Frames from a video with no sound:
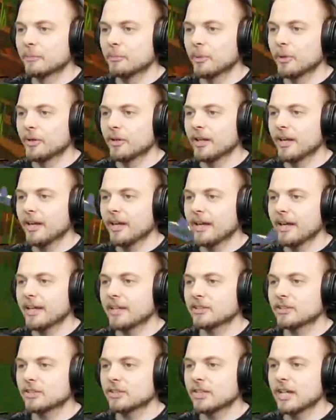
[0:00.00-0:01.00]
But uh,
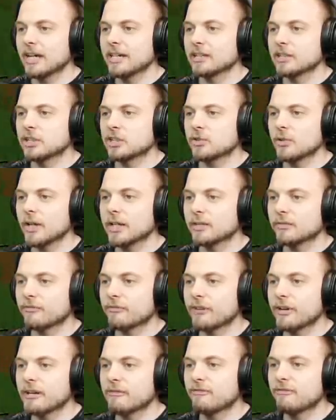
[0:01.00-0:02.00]
it's just kind of
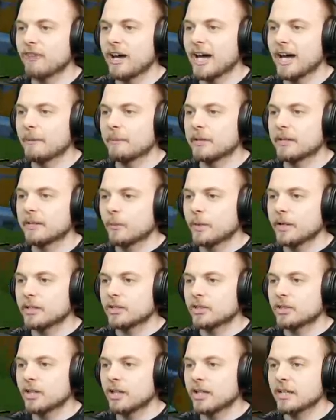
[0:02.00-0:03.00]
stress-free farming,
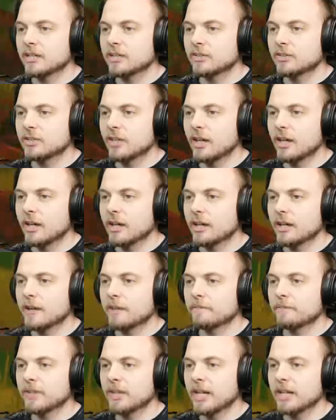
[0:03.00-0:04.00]
which is,
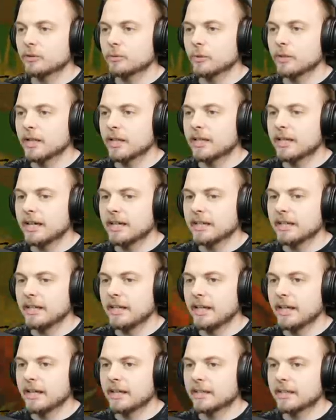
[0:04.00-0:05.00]
uh, yeah, it's what I kind of
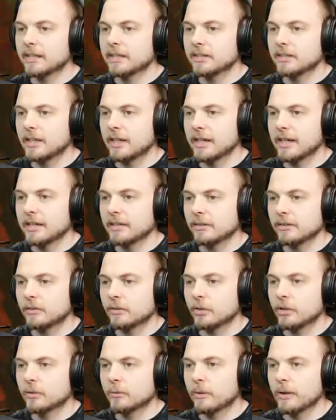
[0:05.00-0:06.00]
like. And this guy hasn't grown.